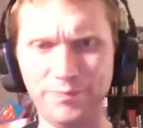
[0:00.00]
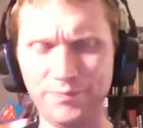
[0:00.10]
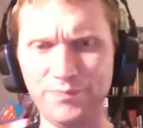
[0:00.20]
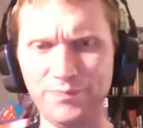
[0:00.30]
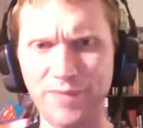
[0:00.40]

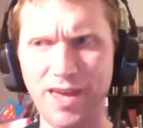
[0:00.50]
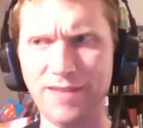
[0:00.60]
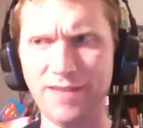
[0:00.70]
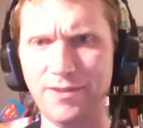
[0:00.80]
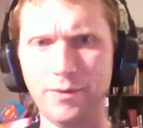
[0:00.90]
that
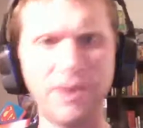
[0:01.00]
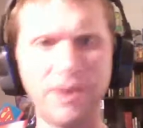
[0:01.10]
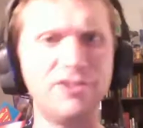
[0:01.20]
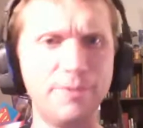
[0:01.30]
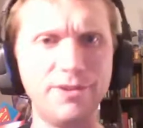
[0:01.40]
the writer
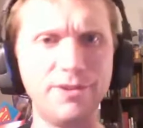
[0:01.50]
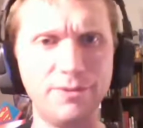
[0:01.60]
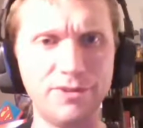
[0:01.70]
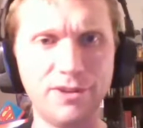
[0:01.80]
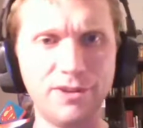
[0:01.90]
symposium wasn't
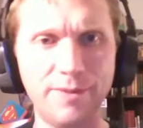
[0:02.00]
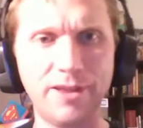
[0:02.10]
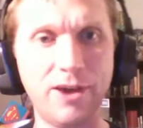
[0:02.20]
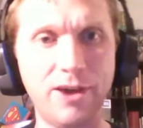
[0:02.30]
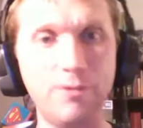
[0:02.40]
going to be there, I
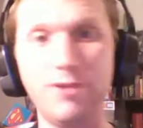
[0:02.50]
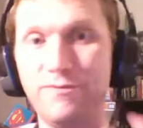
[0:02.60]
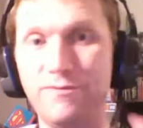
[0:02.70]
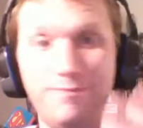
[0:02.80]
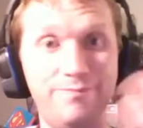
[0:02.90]
would have
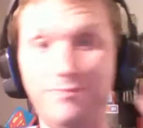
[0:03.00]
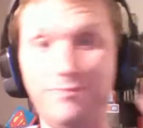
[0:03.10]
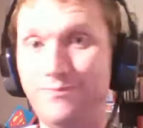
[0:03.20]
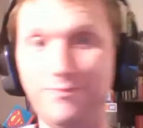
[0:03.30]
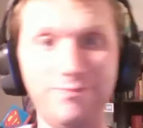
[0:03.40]

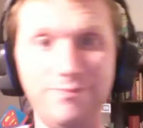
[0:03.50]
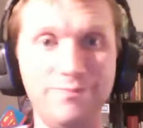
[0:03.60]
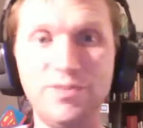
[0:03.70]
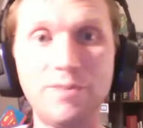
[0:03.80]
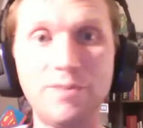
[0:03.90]

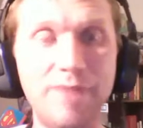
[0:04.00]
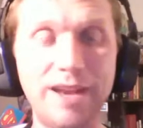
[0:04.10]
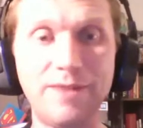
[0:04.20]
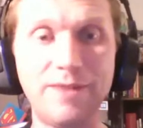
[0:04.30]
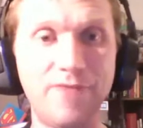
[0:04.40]
submitted
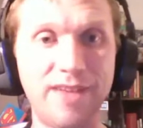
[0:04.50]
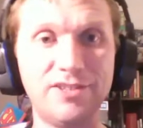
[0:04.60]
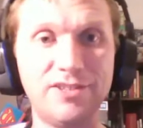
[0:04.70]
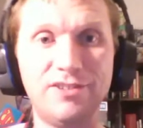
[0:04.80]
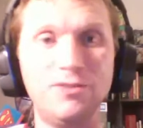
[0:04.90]
events to
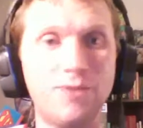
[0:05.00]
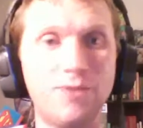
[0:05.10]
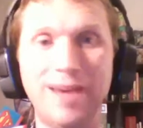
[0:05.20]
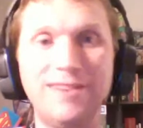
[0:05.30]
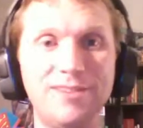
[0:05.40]
do writing
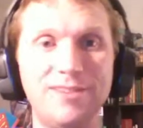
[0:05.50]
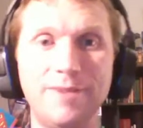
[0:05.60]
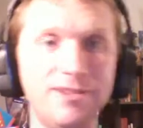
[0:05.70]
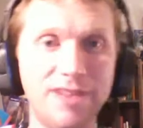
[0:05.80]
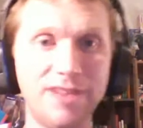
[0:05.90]
seminars,
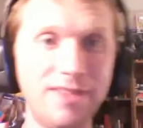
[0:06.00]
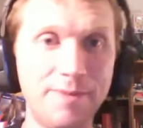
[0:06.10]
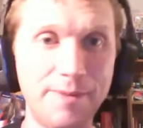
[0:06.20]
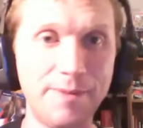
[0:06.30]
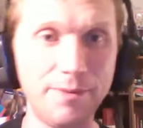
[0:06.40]
and I think people
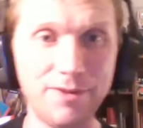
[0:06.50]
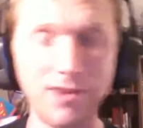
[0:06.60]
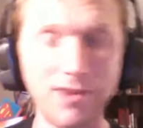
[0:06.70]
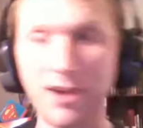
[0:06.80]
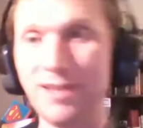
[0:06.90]
would have
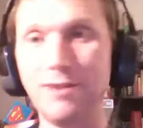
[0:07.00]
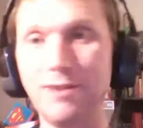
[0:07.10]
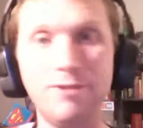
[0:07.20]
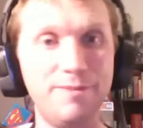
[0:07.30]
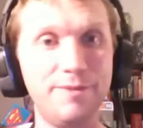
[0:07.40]
gone, and it would
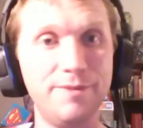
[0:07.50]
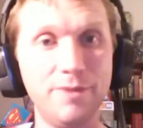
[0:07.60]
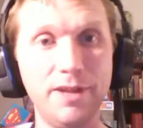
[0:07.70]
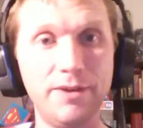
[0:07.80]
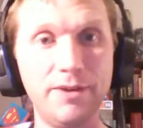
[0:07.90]
have been really
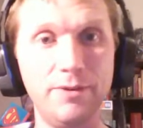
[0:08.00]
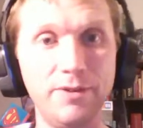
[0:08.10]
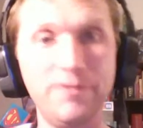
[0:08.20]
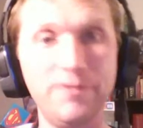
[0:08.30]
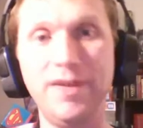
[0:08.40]
cool
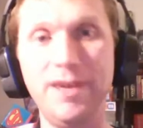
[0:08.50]
if